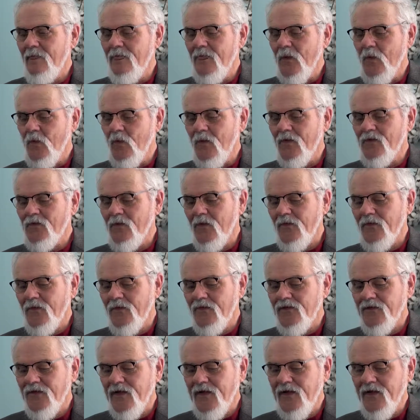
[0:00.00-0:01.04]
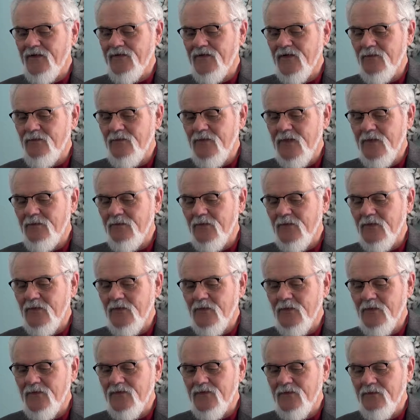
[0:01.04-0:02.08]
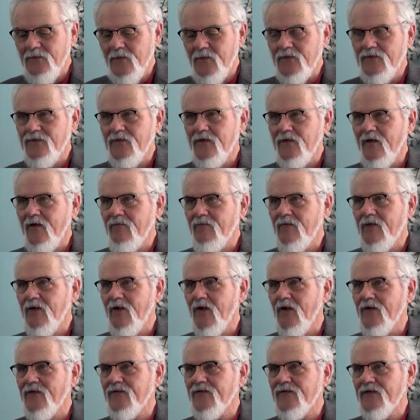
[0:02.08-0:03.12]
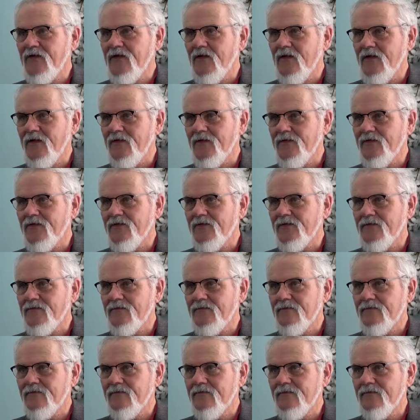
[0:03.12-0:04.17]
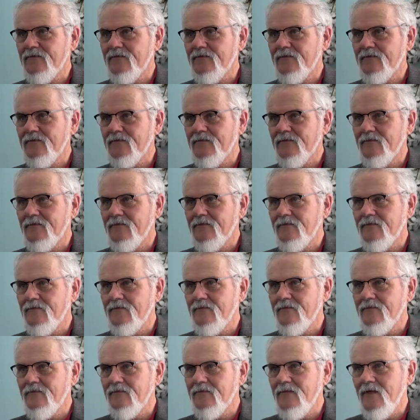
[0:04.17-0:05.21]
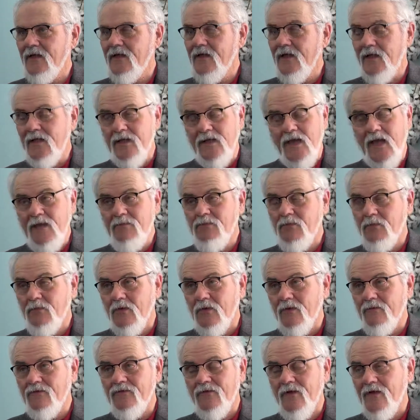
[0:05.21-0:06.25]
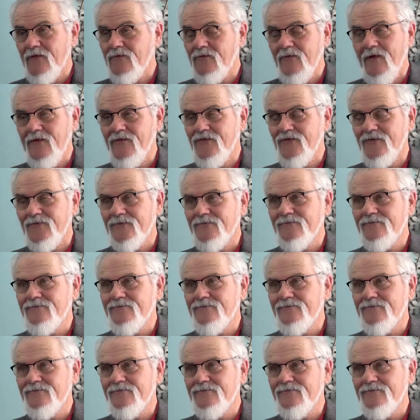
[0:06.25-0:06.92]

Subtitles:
Which what they're saying is that people who are supposed to love me are sinless and incapable of transgression.